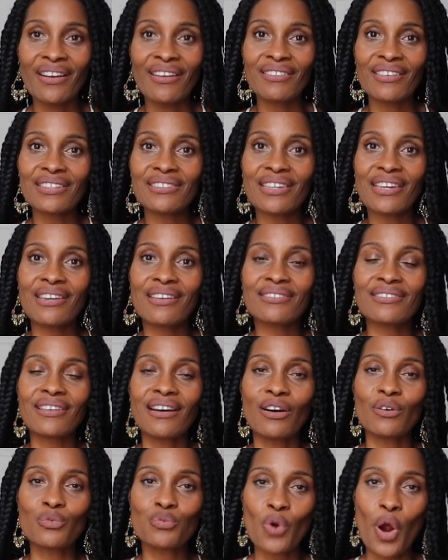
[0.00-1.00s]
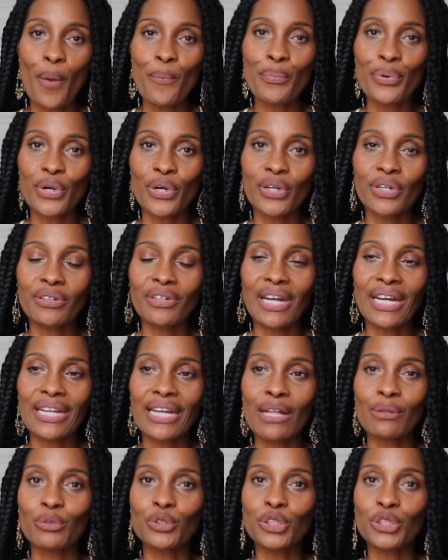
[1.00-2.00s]
This is a romper. And
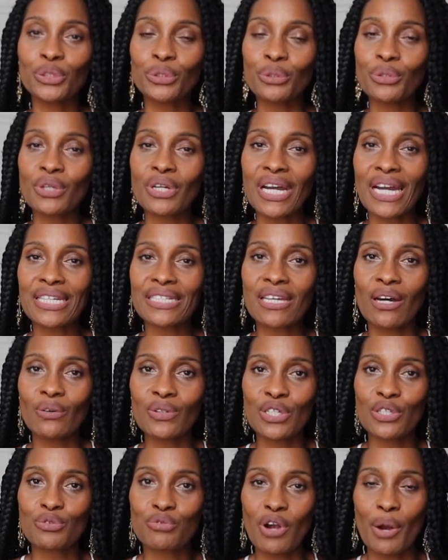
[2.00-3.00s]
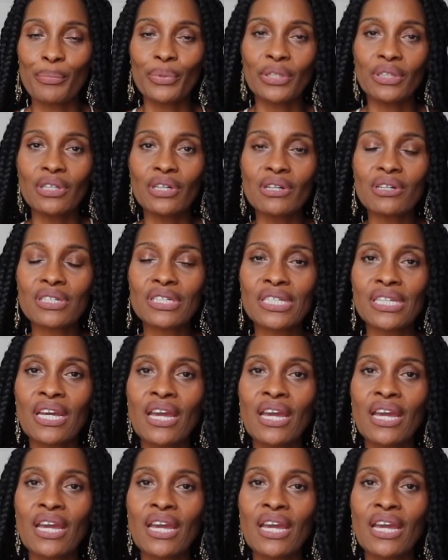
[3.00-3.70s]
I will show you guys how this romper looks